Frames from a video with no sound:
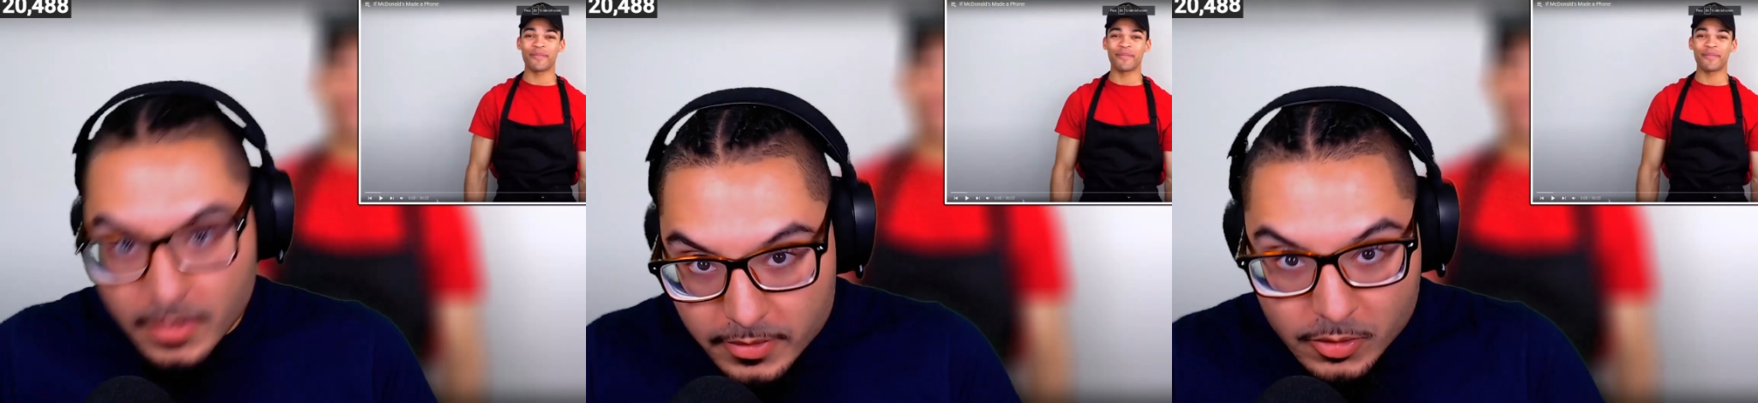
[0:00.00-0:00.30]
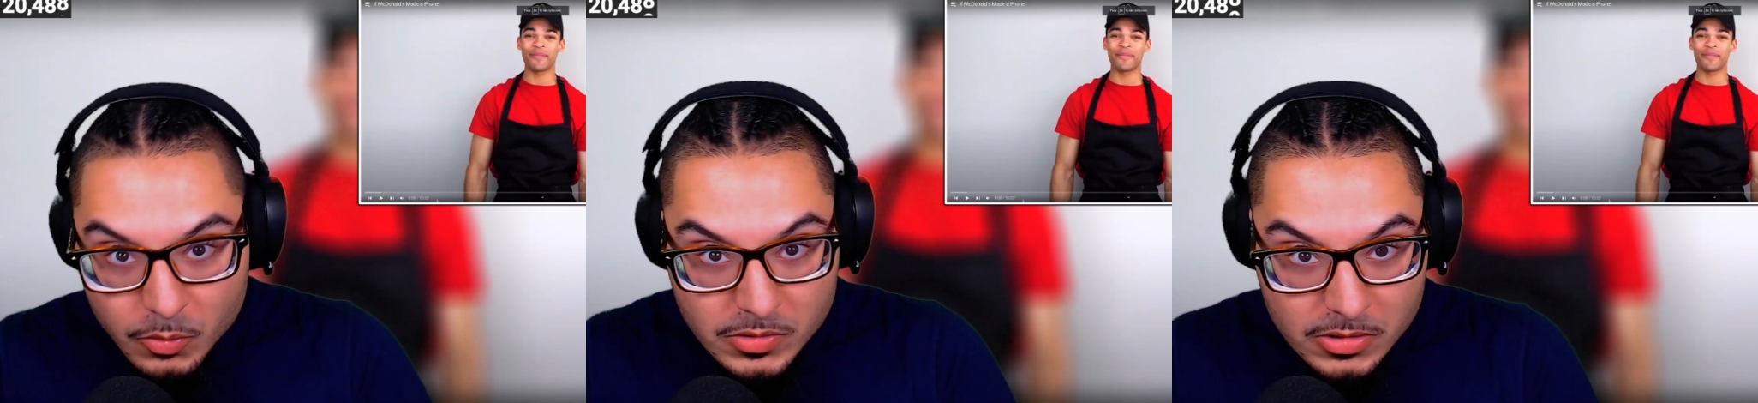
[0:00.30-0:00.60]
Speaker 1: hey,
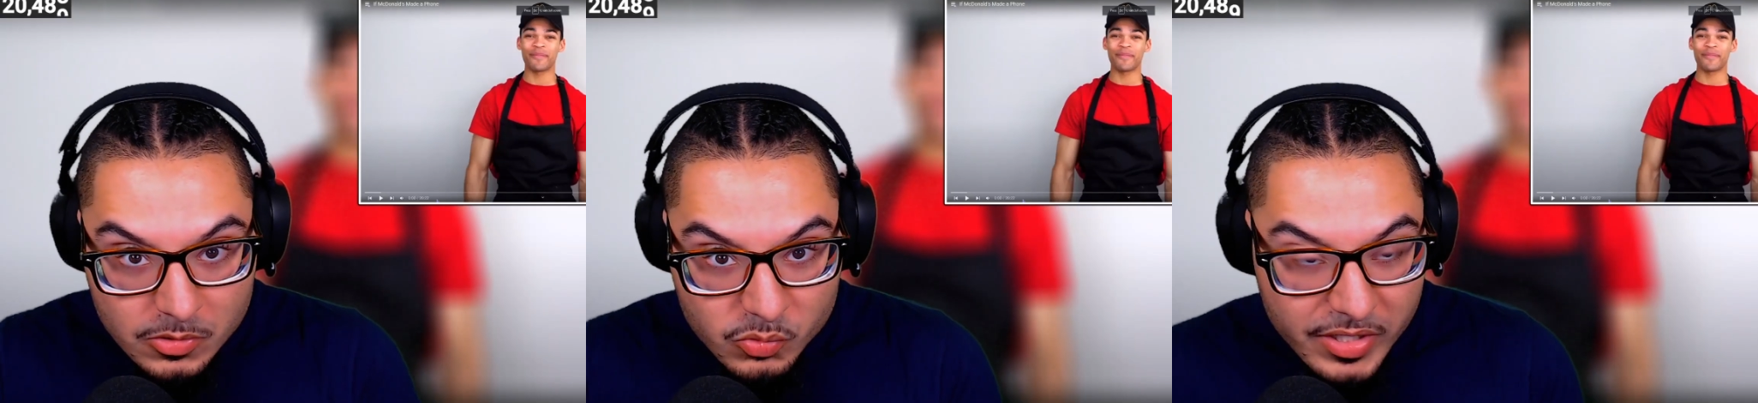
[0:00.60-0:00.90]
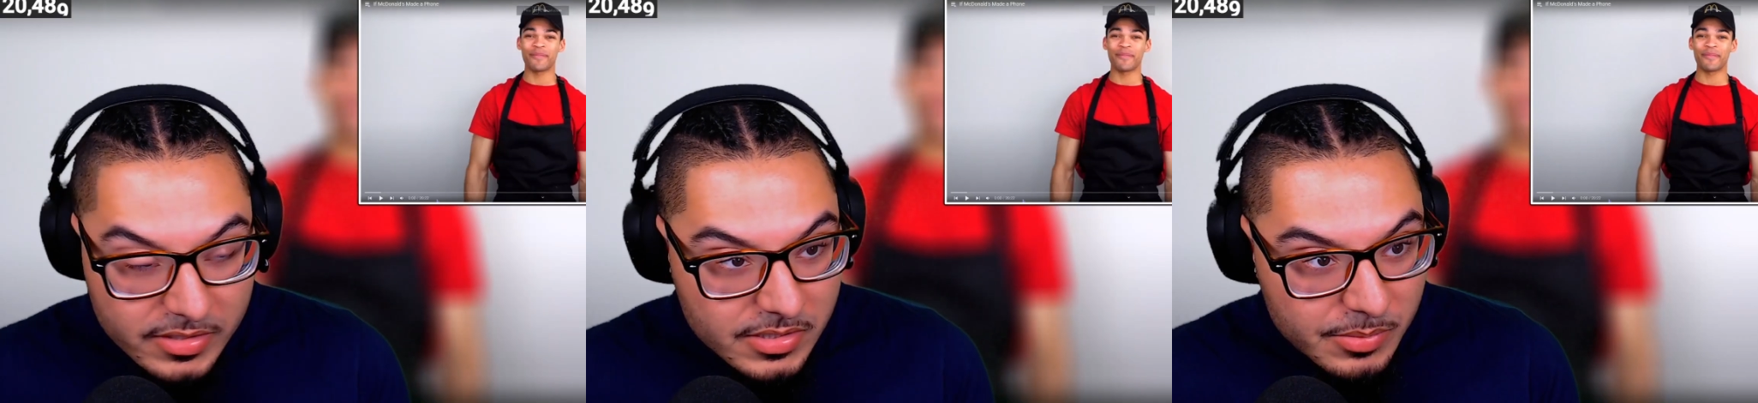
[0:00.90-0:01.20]
yo, what's good, new
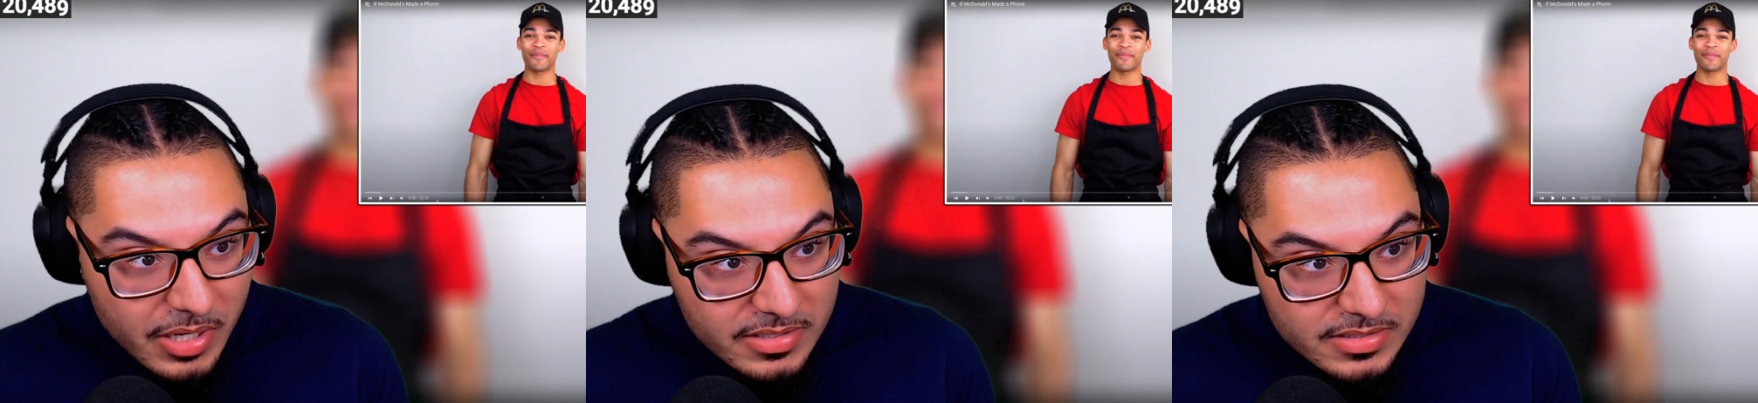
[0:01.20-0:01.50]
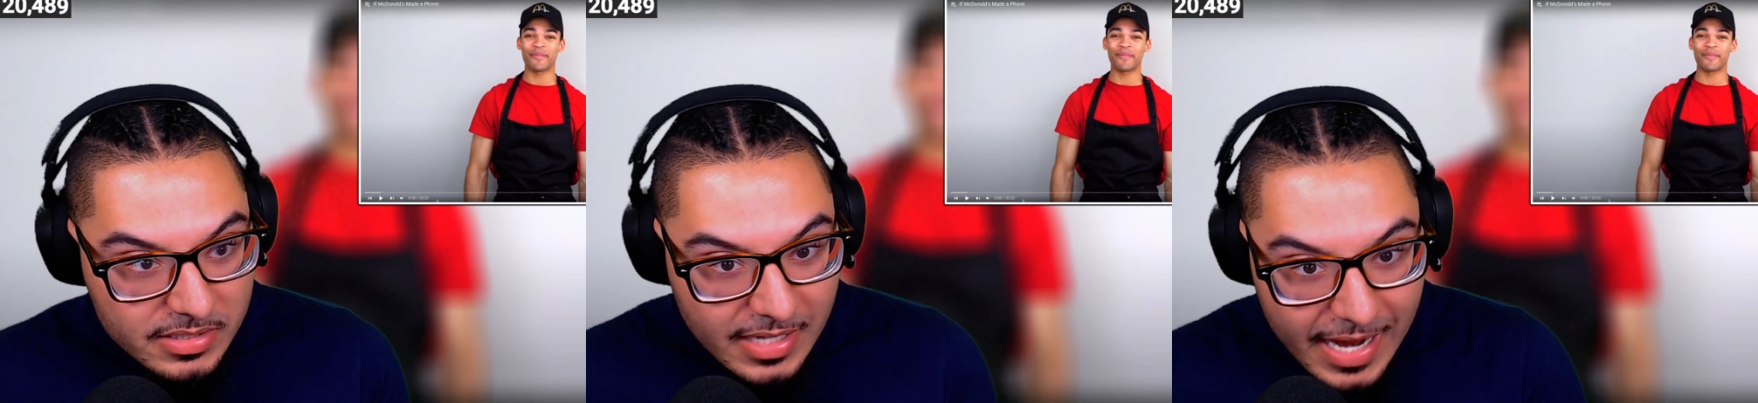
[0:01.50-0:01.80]
gangster? I'm
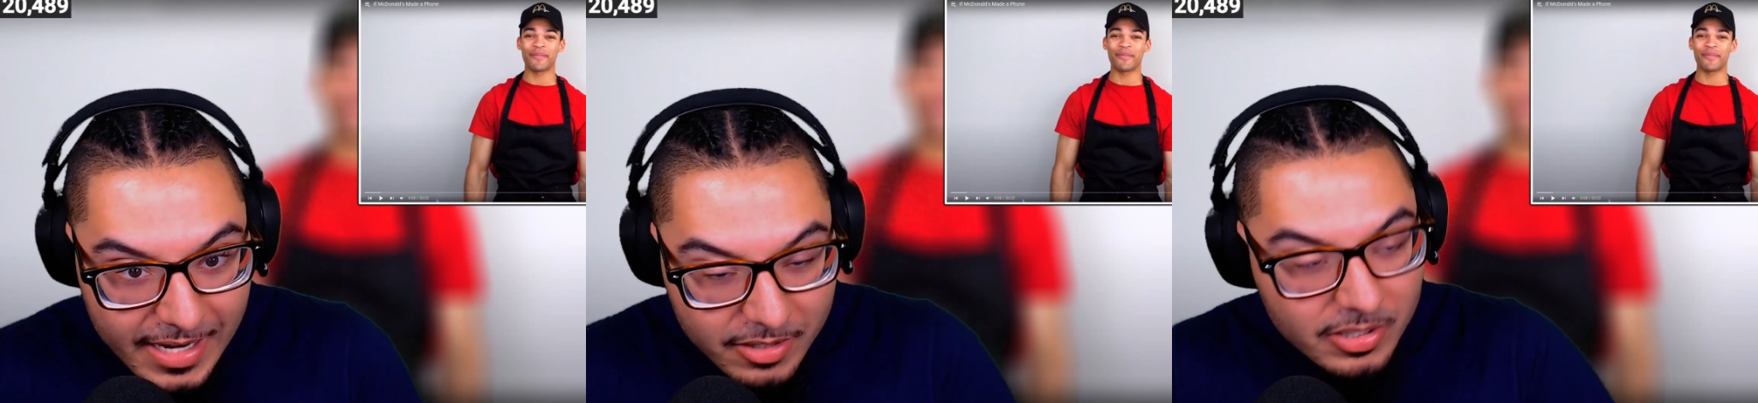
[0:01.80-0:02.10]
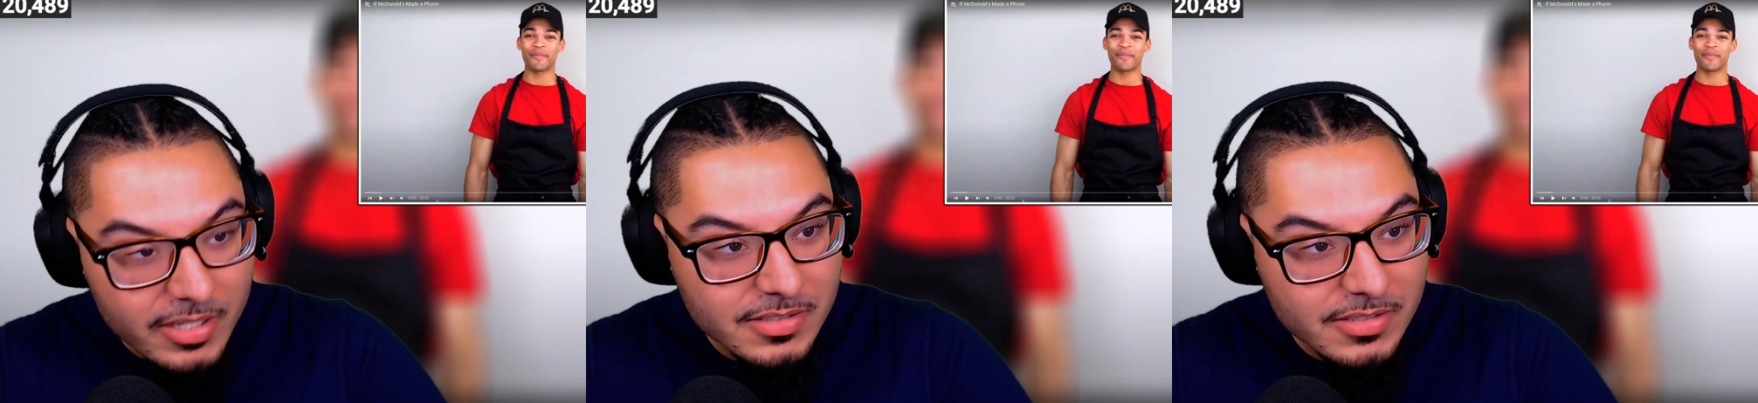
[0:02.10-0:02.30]
connected to Kyle